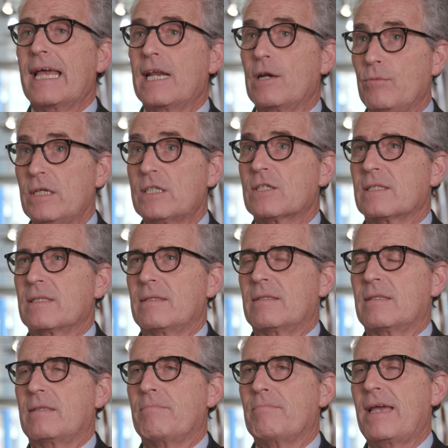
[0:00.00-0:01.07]
in which
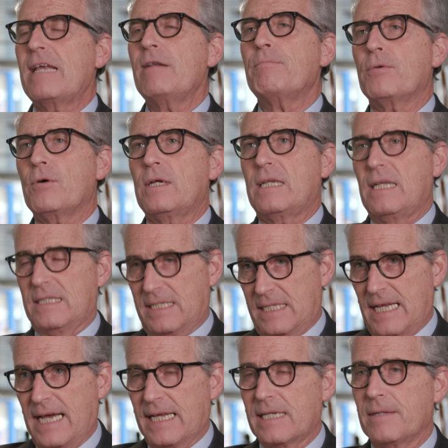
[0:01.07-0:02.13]
the main point is
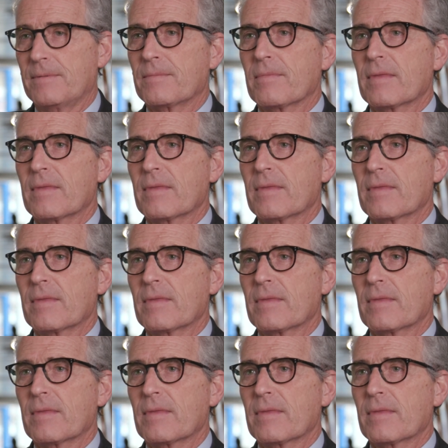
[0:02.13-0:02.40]
that